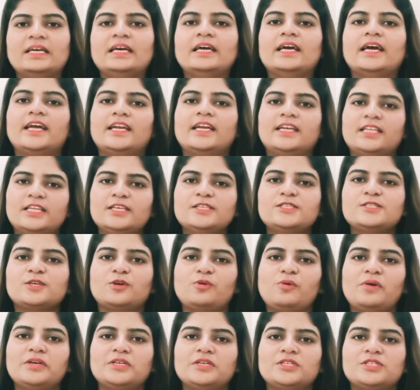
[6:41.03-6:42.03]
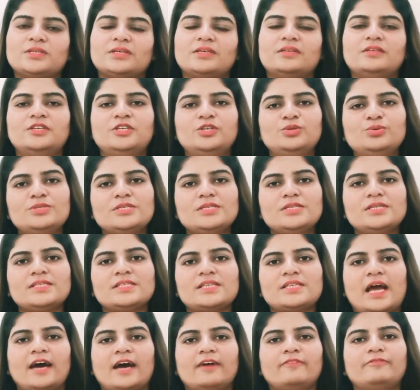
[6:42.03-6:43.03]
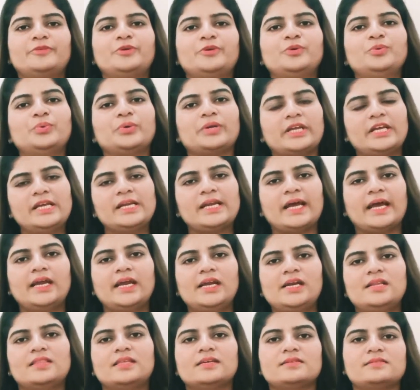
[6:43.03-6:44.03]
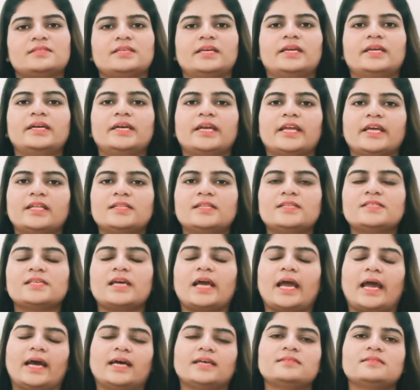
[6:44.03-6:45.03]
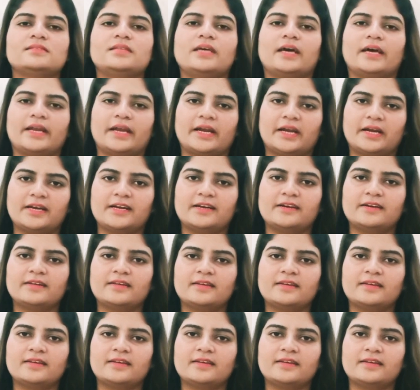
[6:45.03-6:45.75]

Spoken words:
In this question, you just have to rewrite the sentence as directed.